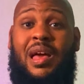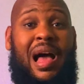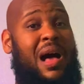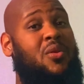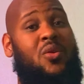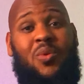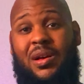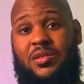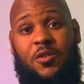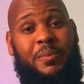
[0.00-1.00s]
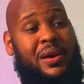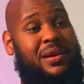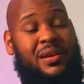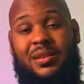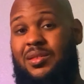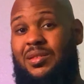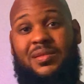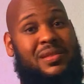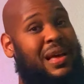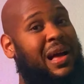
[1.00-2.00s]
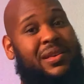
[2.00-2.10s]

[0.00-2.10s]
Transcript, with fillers: I'll go watch your page. I'll